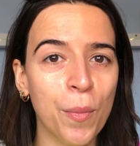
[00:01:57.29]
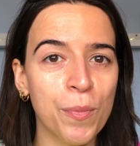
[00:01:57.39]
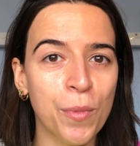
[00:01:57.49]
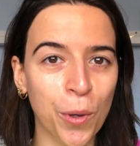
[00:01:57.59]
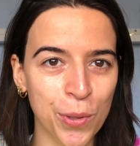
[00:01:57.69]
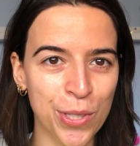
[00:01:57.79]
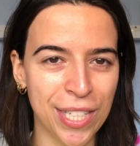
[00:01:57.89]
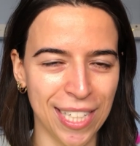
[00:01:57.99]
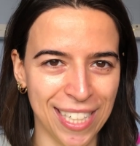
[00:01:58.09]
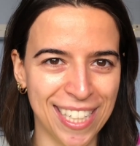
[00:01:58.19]

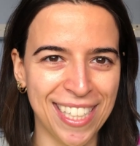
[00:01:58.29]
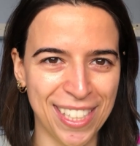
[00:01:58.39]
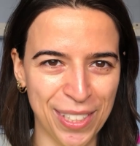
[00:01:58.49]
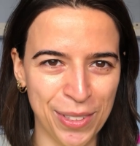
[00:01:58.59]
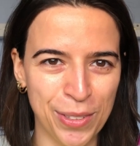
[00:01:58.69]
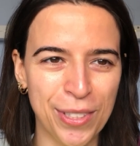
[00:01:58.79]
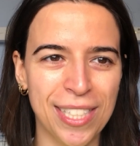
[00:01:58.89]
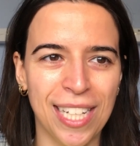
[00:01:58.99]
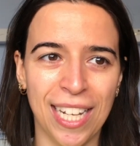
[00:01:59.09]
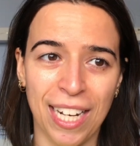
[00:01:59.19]
mostly
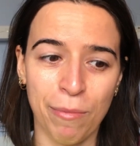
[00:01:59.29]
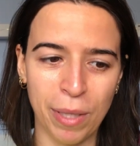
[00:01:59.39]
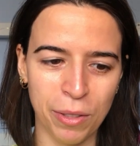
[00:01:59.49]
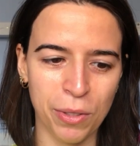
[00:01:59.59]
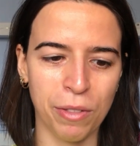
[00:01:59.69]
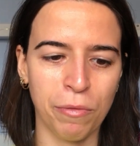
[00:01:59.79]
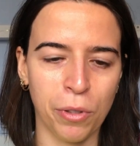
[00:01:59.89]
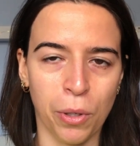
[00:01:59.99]
use, and I've been using for